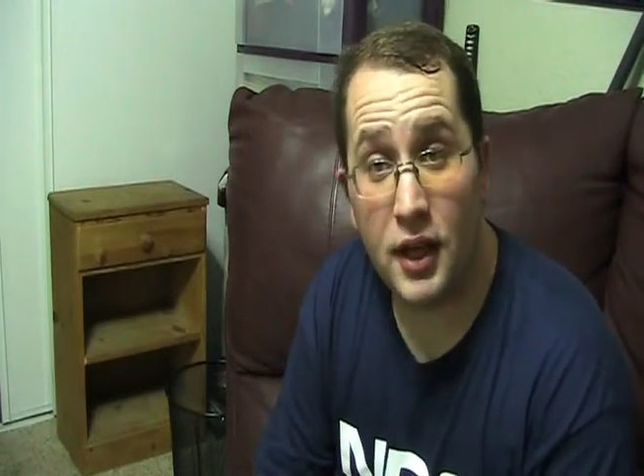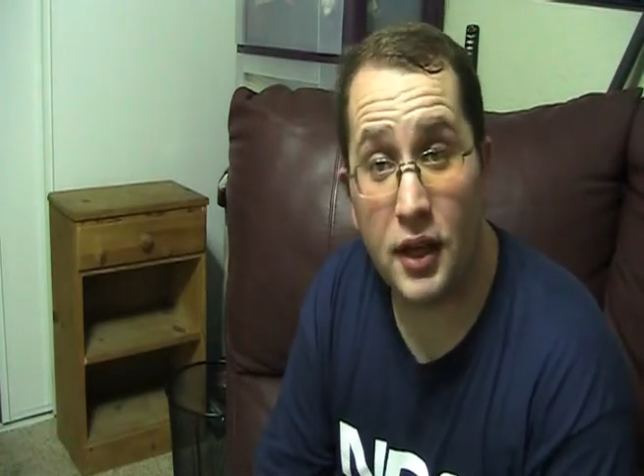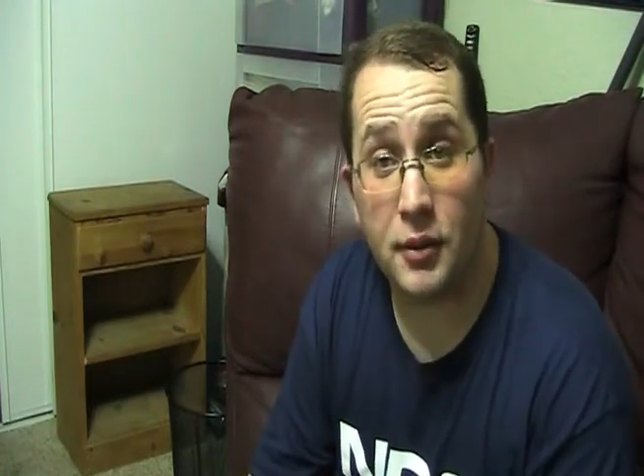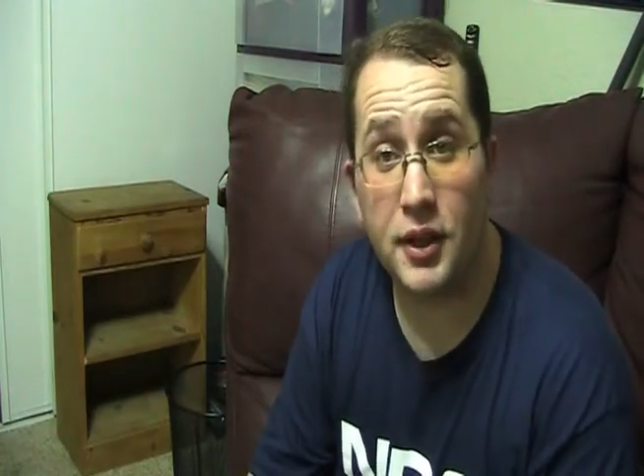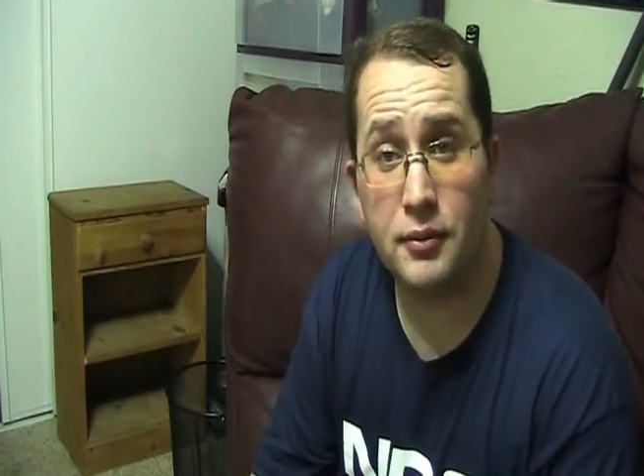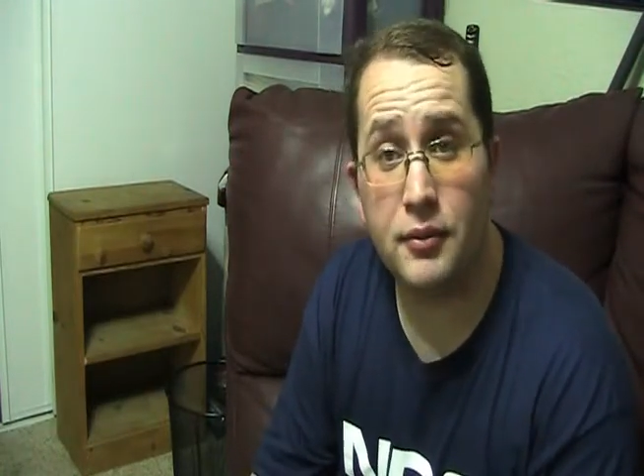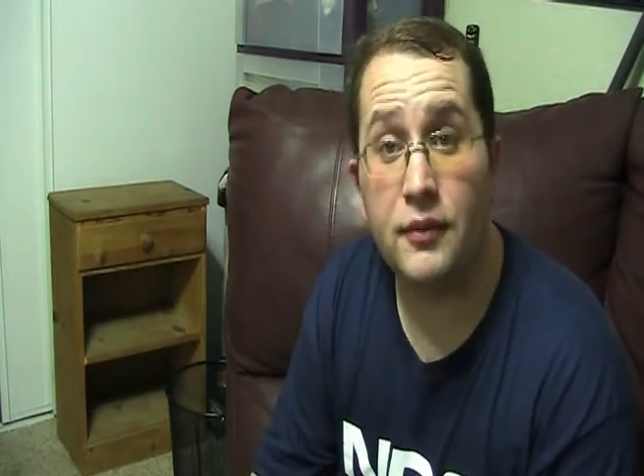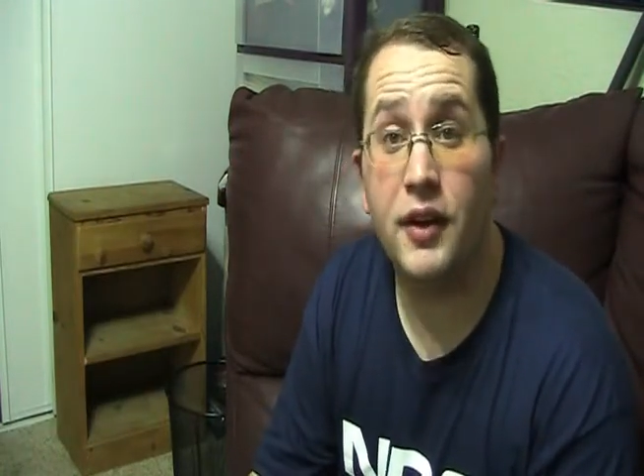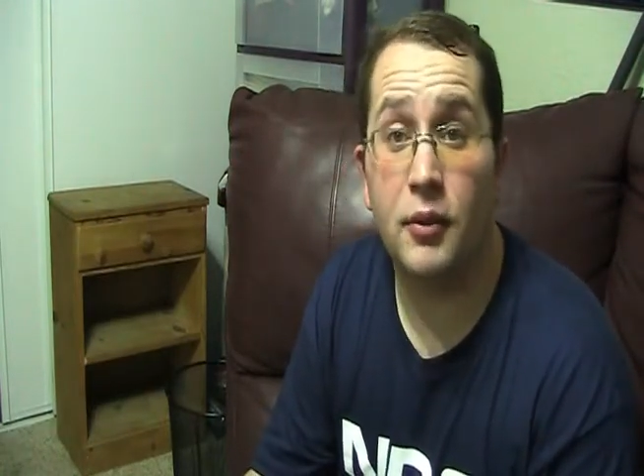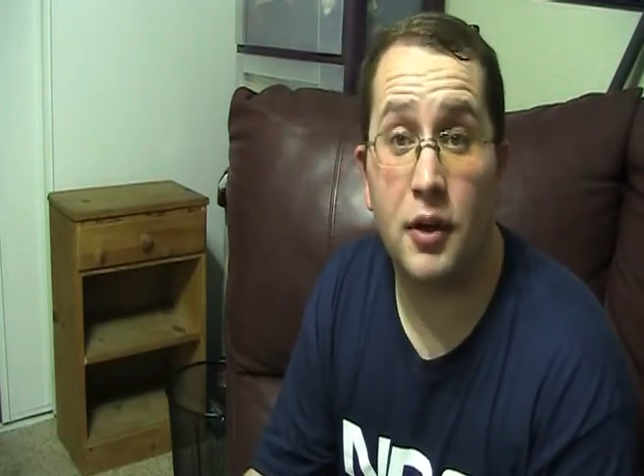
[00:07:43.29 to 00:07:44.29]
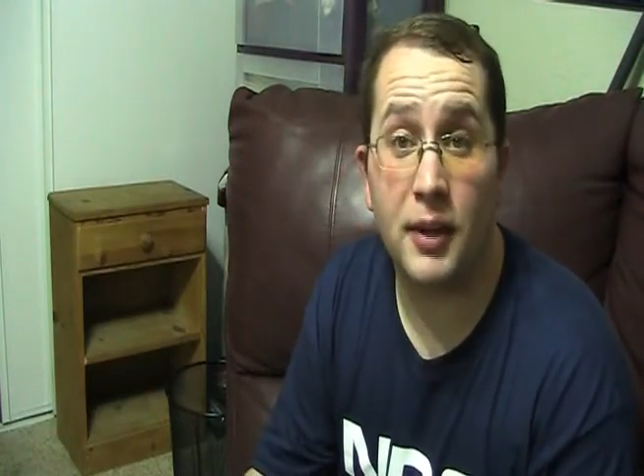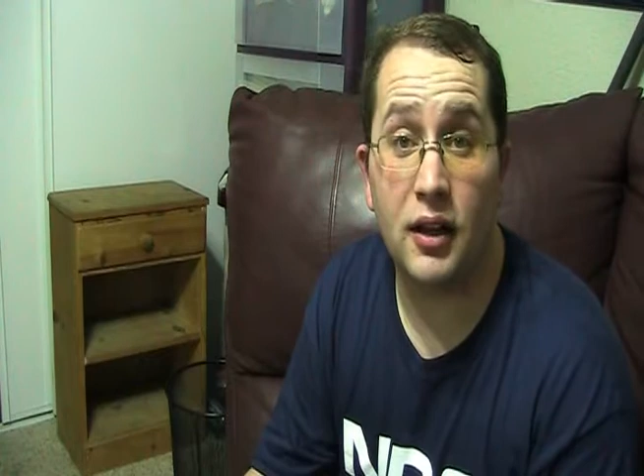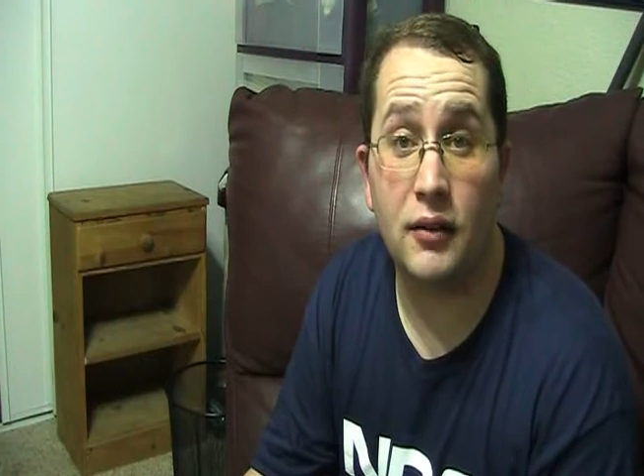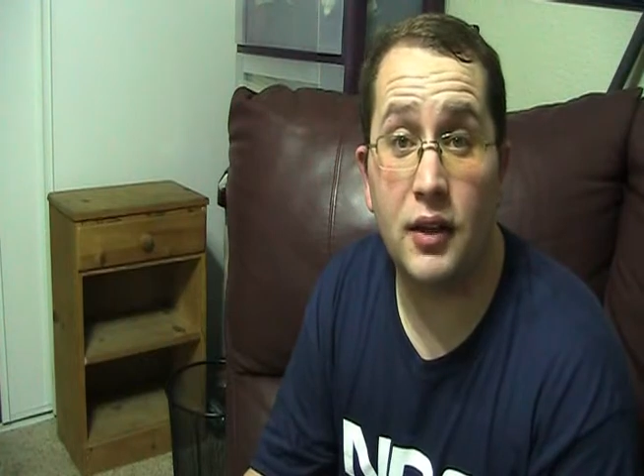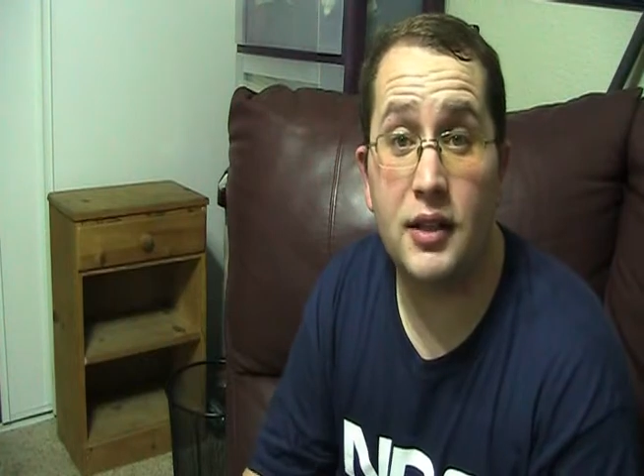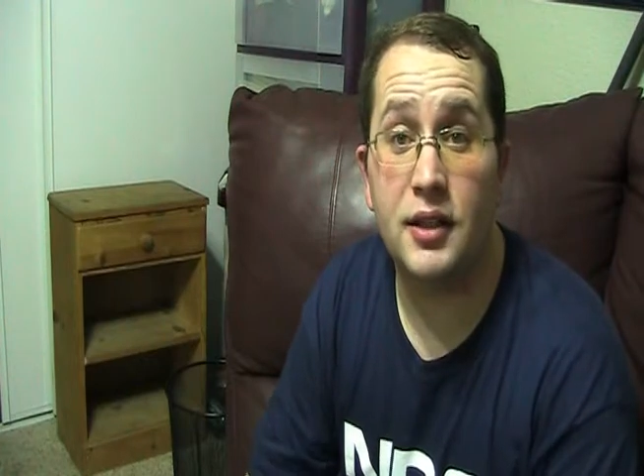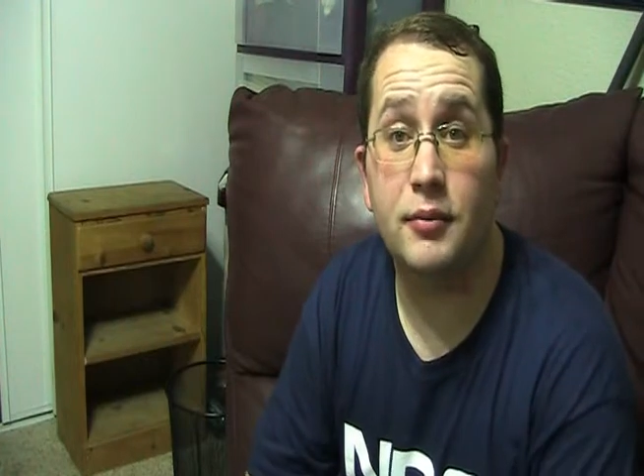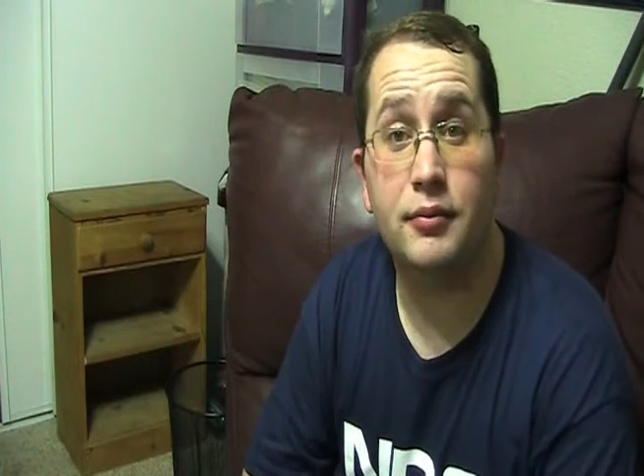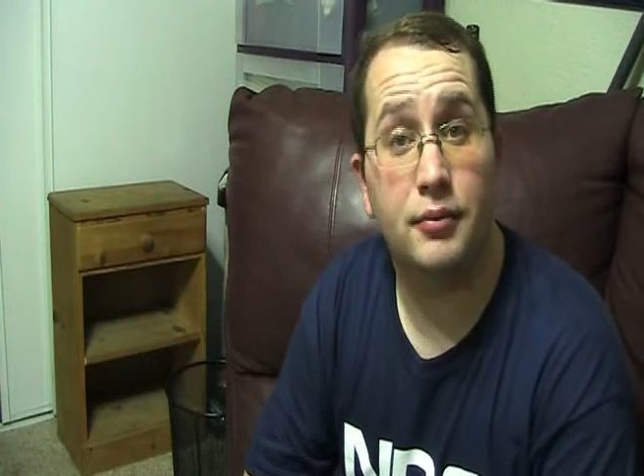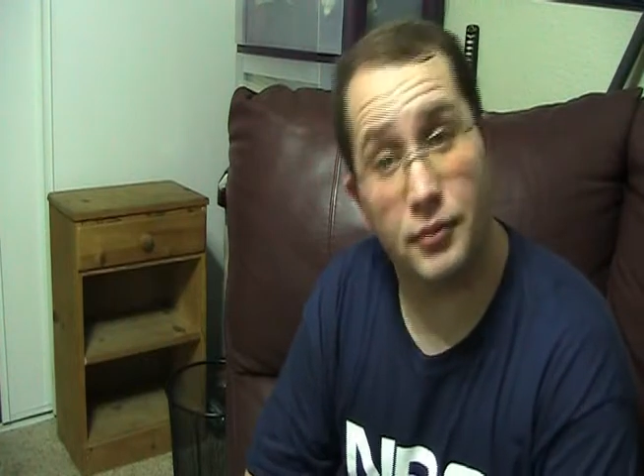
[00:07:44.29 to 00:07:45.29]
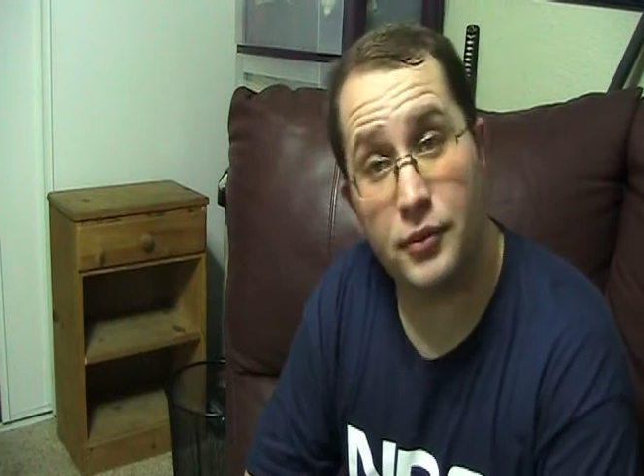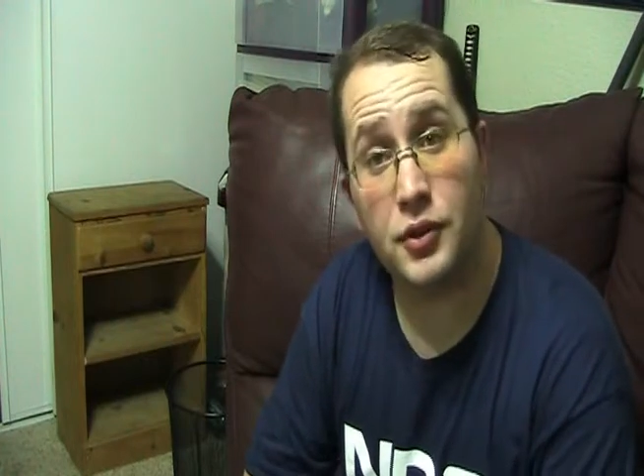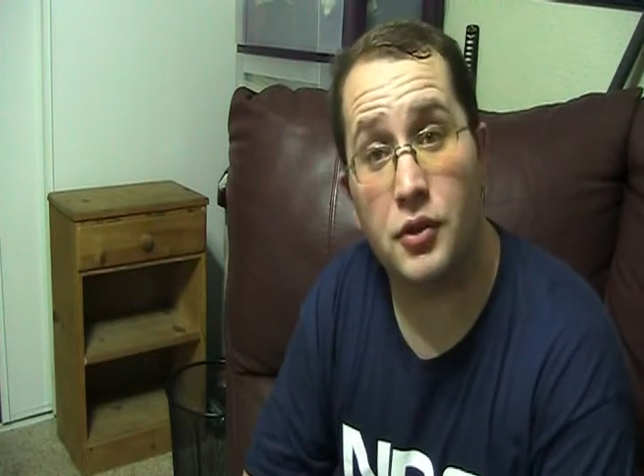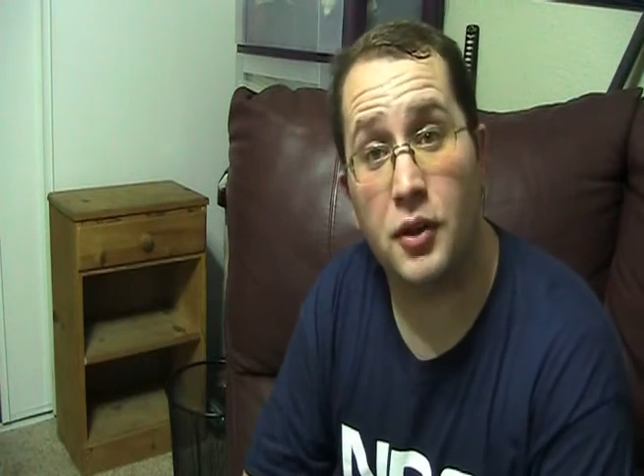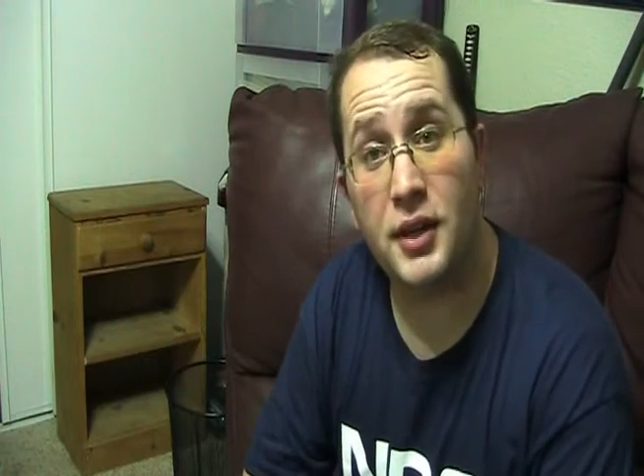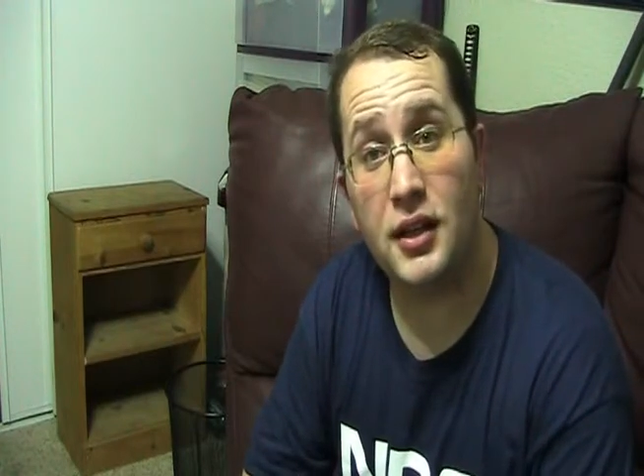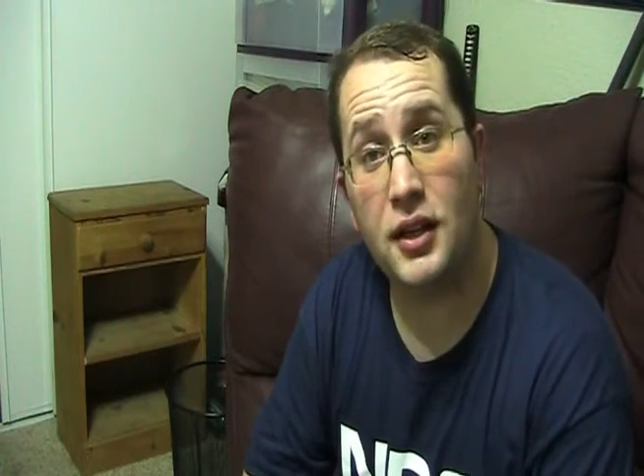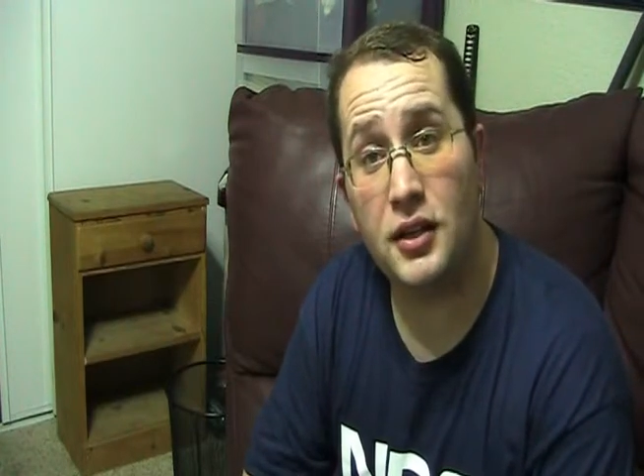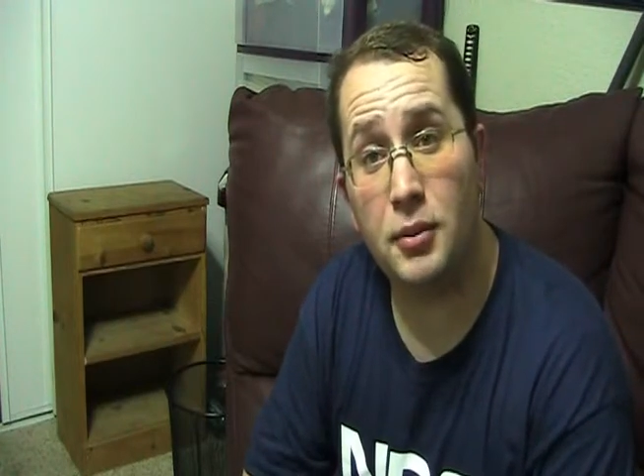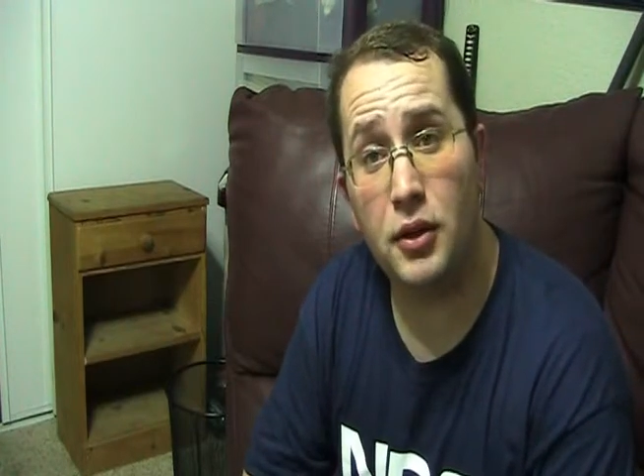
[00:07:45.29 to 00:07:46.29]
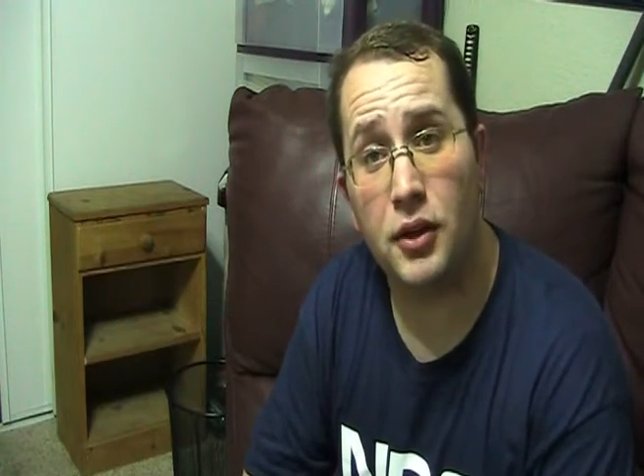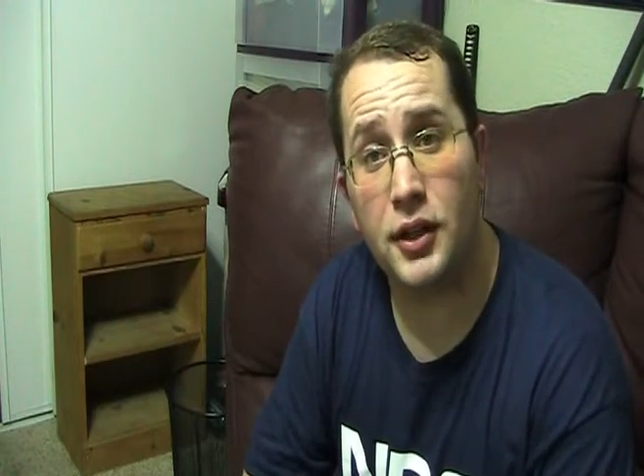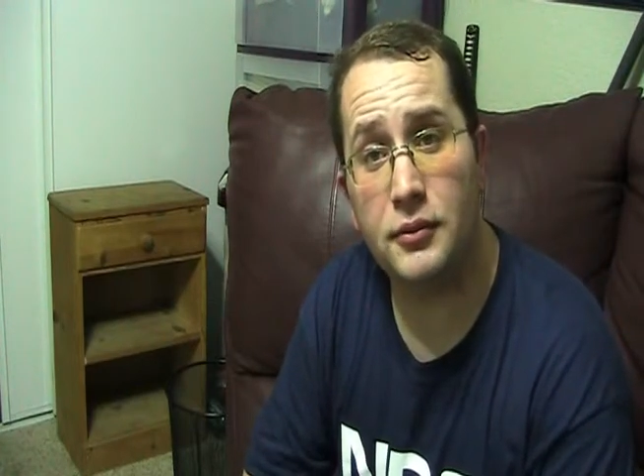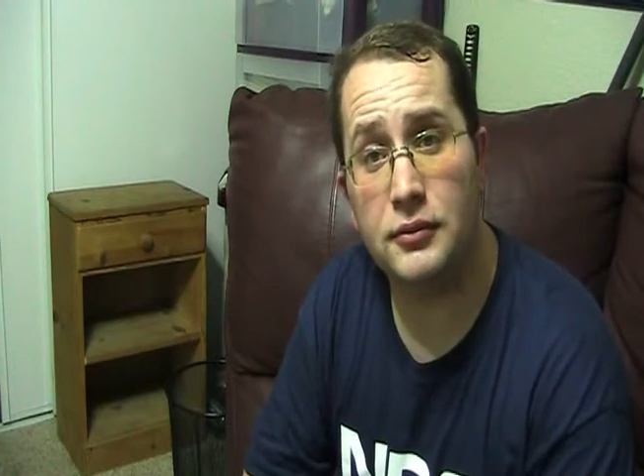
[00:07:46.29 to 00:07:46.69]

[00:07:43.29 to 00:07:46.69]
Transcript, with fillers: Anyway, farewell, my lovelies, and join me in the exploring.